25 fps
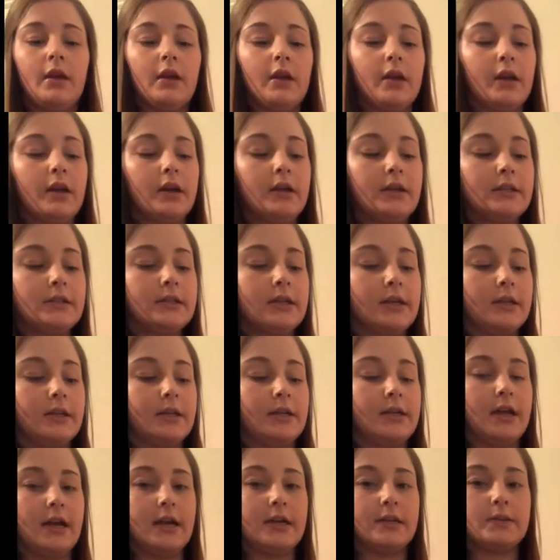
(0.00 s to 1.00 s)
All right, so the
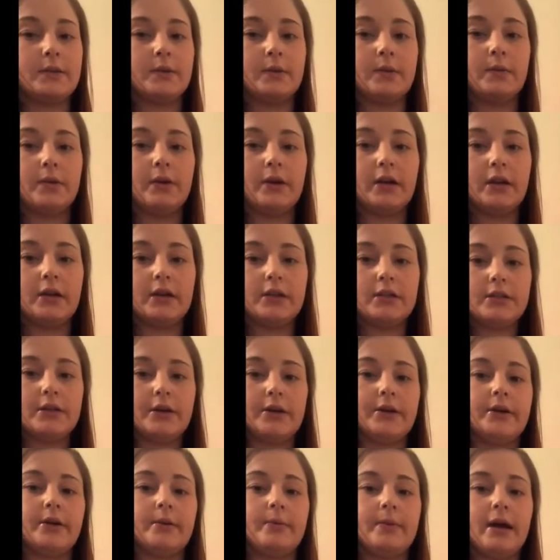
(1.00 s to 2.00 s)
next one we're going to
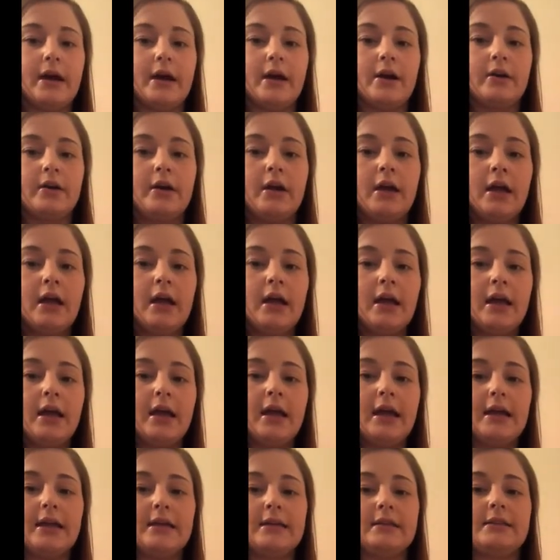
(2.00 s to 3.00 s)
talk about
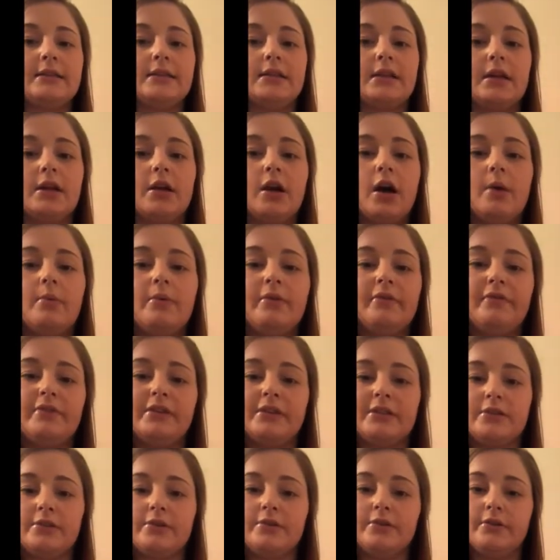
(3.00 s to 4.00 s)
is common
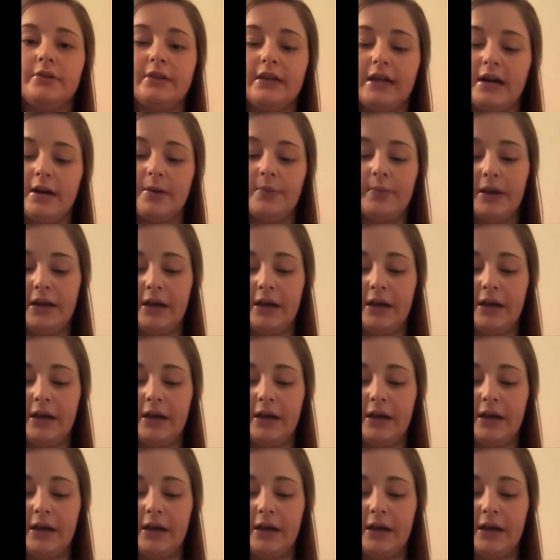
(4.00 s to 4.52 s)
physical therapy